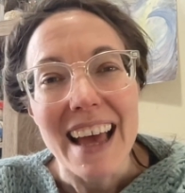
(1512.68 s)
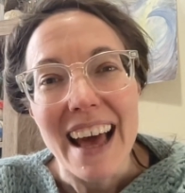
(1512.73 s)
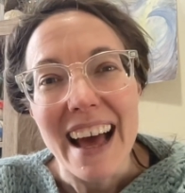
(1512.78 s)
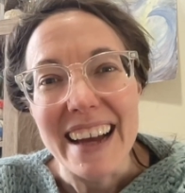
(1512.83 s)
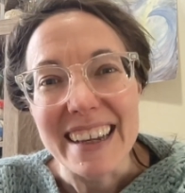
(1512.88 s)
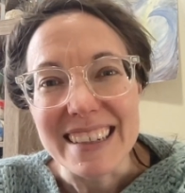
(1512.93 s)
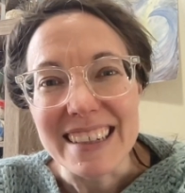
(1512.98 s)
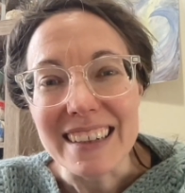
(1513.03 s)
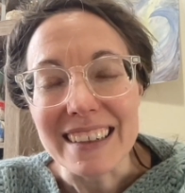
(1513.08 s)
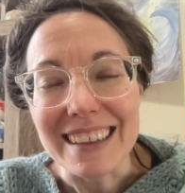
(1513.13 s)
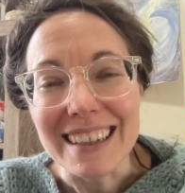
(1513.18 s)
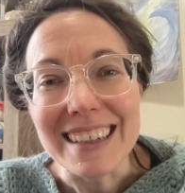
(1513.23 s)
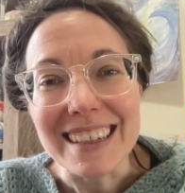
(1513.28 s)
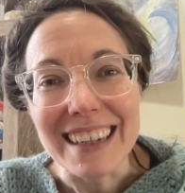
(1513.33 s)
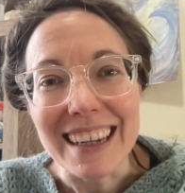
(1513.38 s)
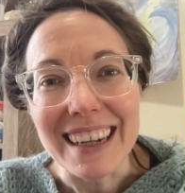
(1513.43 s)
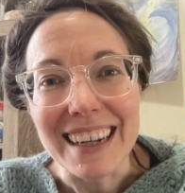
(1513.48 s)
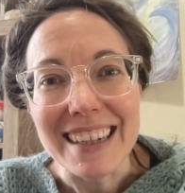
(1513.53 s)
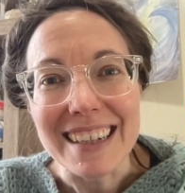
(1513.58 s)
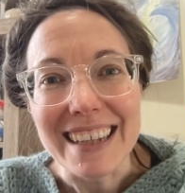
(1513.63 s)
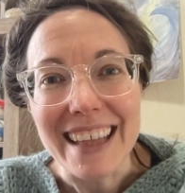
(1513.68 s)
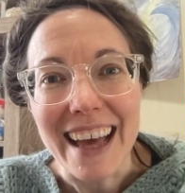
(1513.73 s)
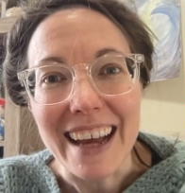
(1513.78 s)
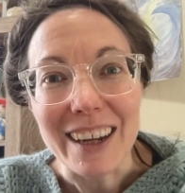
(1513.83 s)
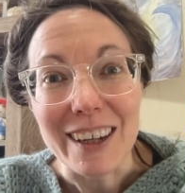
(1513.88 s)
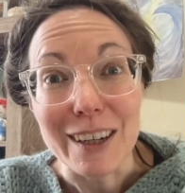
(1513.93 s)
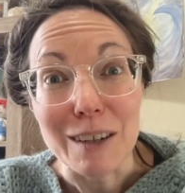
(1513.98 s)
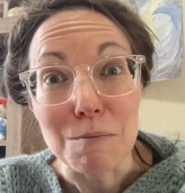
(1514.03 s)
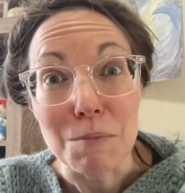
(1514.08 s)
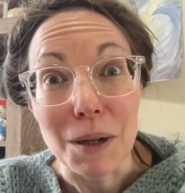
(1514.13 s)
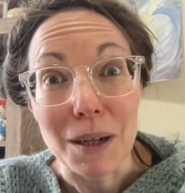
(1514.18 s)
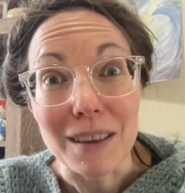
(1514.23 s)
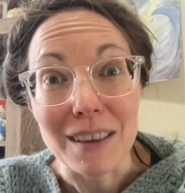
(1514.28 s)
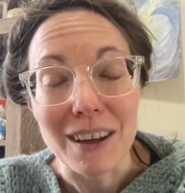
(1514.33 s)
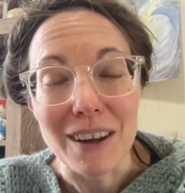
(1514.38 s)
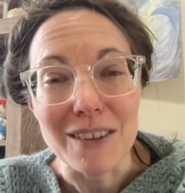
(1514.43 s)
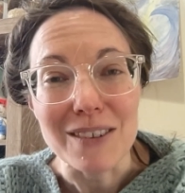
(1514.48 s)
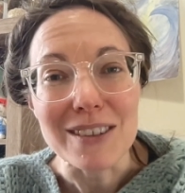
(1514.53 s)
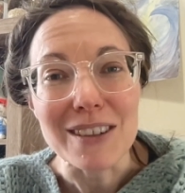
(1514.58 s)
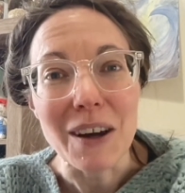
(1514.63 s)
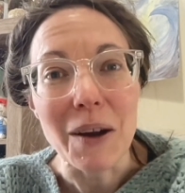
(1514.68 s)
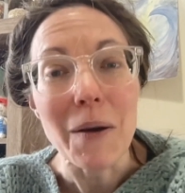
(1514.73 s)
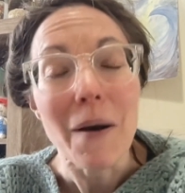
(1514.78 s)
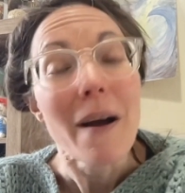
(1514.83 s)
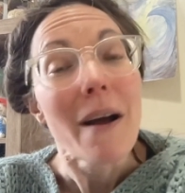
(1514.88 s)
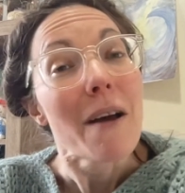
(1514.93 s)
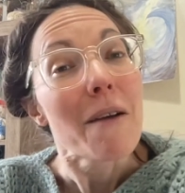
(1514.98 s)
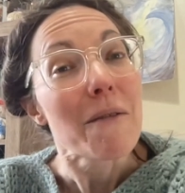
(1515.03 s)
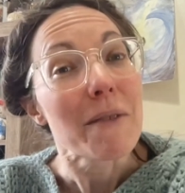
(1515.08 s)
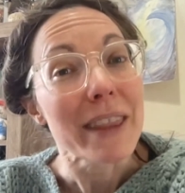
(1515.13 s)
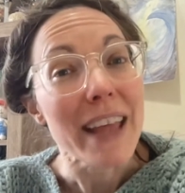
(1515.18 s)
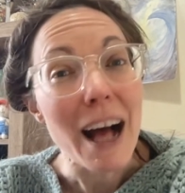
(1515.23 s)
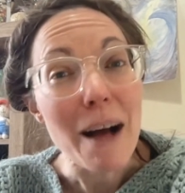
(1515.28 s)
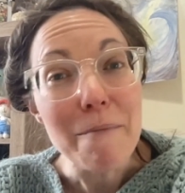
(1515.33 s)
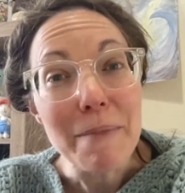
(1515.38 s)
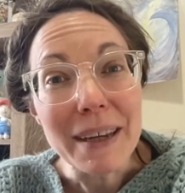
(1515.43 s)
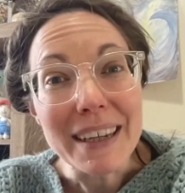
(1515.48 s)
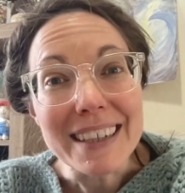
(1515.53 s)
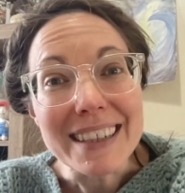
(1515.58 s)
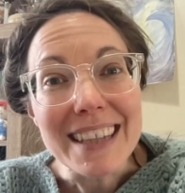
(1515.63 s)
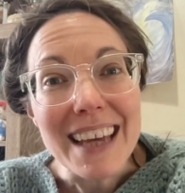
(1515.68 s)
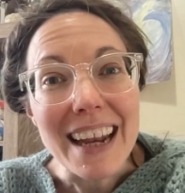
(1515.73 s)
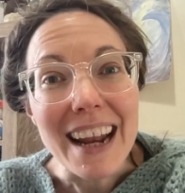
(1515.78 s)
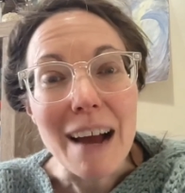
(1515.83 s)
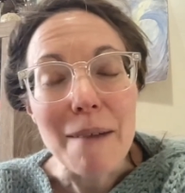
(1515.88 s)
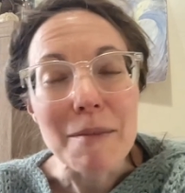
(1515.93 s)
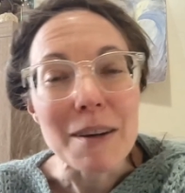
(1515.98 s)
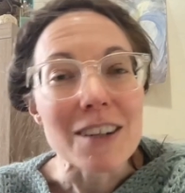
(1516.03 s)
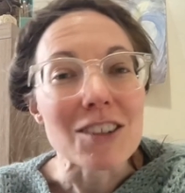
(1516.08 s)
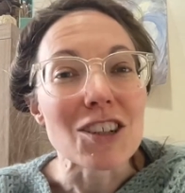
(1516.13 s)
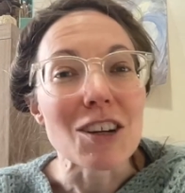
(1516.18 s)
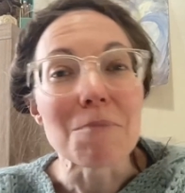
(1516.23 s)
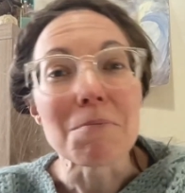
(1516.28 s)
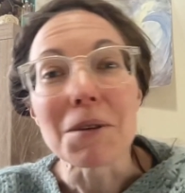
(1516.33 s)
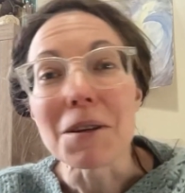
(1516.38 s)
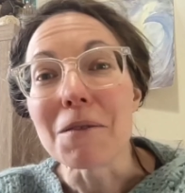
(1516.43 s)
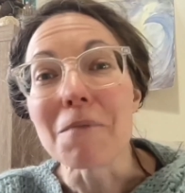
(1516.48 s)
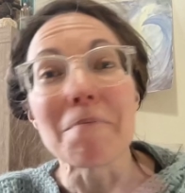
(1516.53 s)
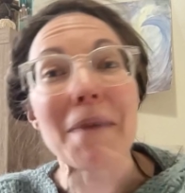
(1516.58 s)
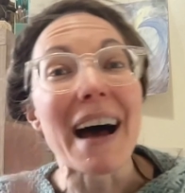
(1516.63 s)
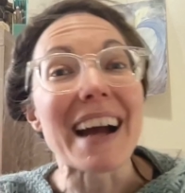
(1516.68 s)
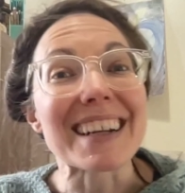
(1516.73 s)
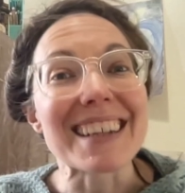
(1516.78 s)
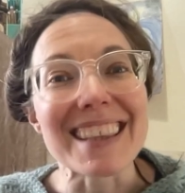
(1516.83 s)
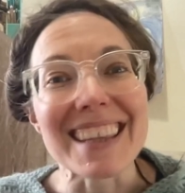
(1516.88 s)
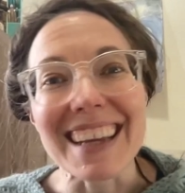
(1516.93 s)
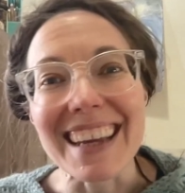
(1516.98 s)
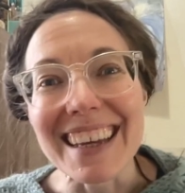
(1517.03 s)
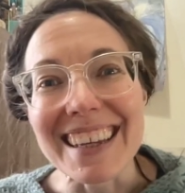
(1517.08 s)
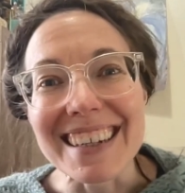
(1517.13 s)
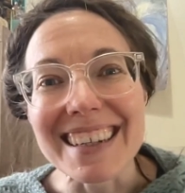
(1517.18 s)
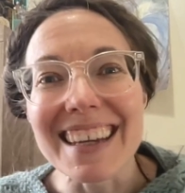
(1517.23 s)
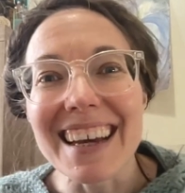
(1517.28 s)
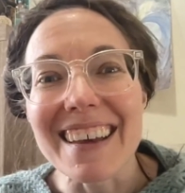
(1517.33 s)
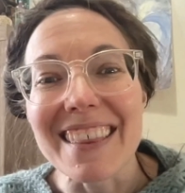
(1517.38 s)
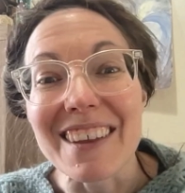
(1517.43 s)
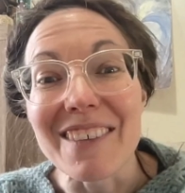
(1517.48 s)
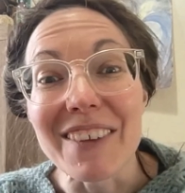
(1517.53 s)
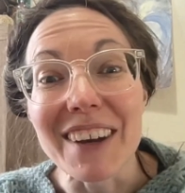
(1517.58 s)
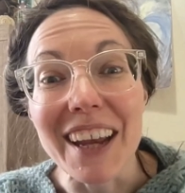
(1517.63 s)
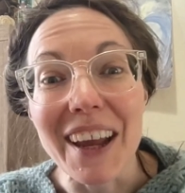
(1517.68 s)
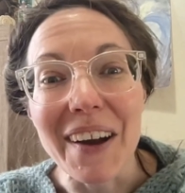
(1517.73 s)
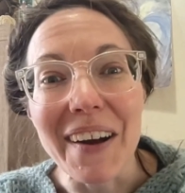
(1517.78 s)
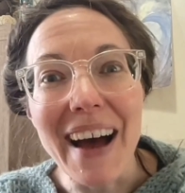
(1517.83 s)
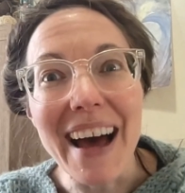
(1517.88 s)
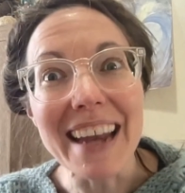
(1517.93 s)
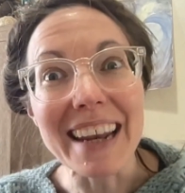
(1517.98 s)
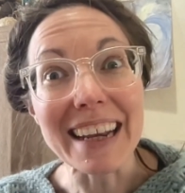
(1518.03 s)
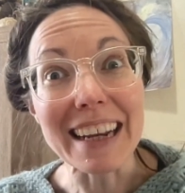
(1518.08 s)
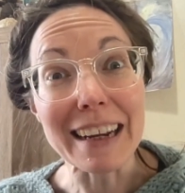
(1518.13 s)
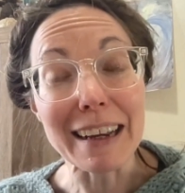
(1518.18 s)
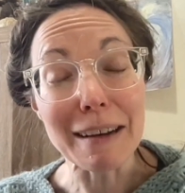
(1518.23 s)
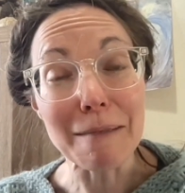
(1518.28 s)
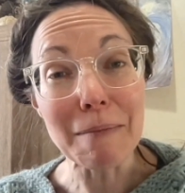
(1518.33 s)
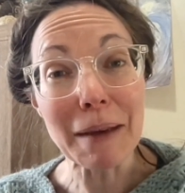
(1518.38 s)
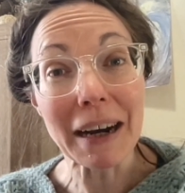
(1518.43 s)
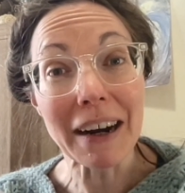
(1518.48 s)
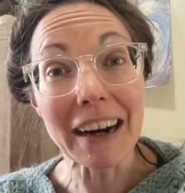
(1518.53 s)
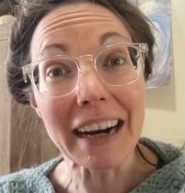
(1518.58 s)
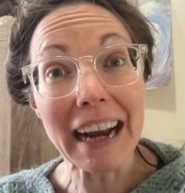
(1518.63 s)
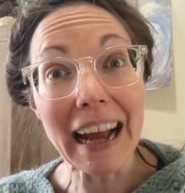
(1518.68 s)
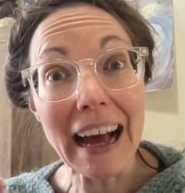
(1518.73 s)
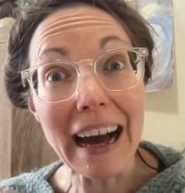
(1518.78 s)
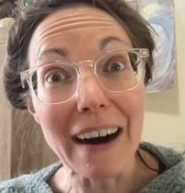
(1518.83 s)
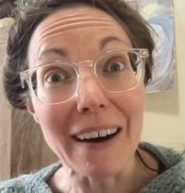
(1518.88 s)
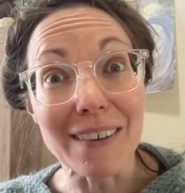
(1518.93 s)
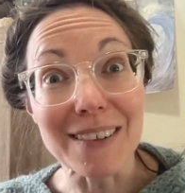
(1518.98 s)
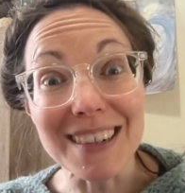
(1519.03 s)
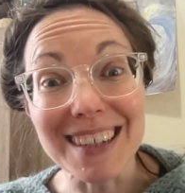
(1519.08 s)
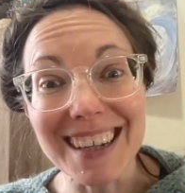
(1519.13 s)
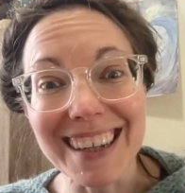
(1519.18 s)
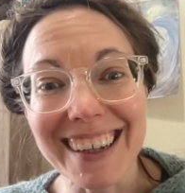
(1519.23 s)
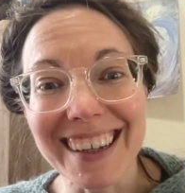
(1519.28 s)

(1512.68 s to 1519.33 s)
I still need to get into that cookbook though. So with that being said, I'm going to jump you back to the end of the video. Editing Mary out.